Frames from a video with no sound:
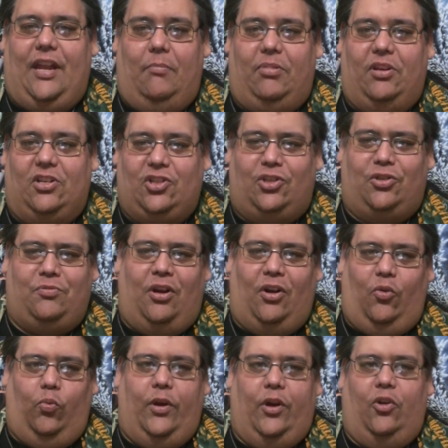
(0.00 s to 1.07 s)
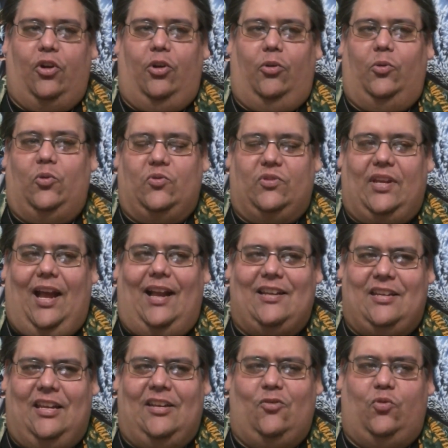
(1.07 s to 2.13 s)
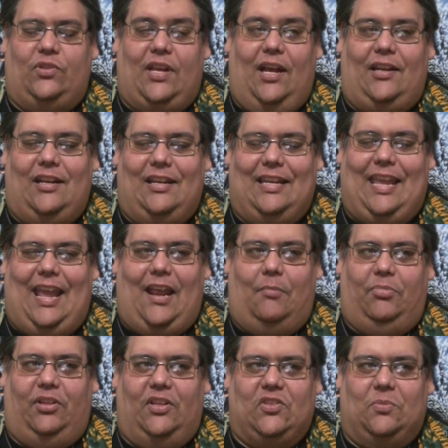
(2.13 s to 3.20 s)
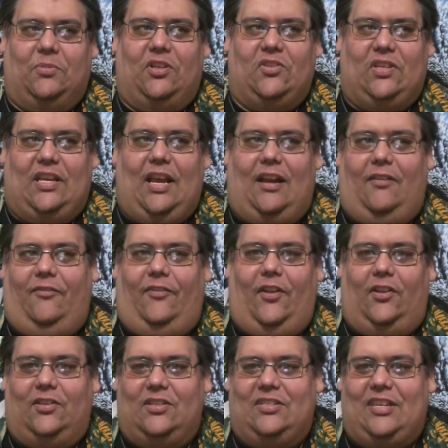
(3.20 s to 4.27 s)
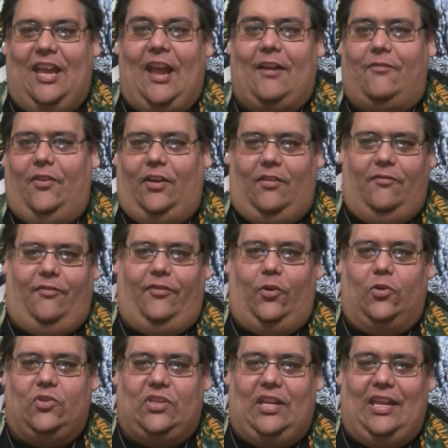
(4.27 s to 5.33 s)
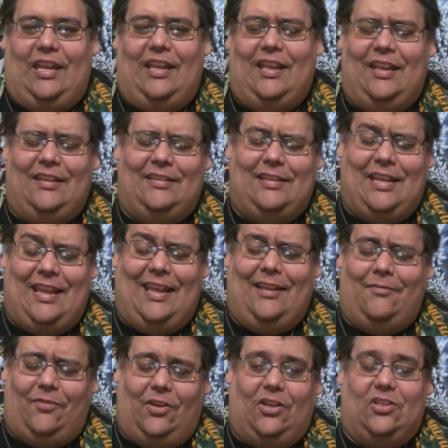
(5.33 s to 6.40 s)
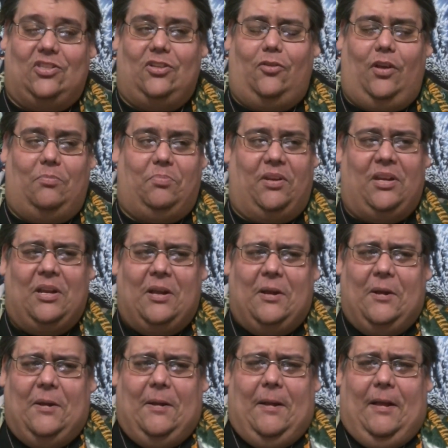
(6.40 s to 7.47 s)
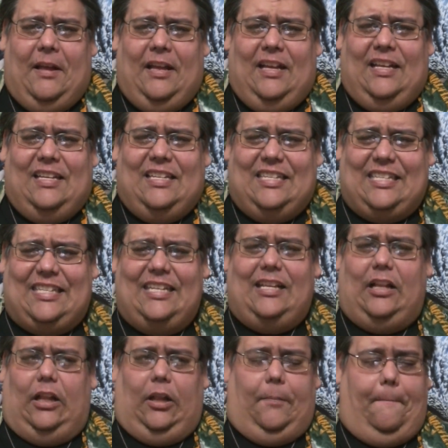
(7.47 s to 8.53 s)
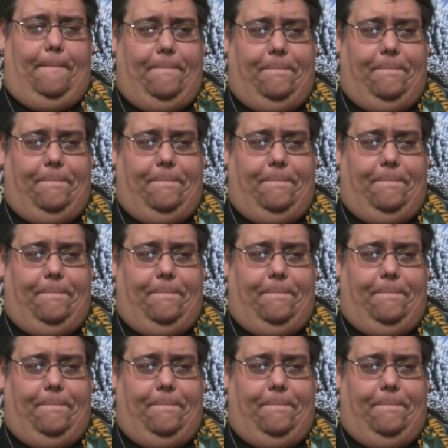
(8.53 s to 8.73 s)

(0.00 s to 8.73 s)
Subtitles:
nebbish, weirdo who's gotten into cannibalism because he kind of fell dick fucking first in fucking to it. But Still,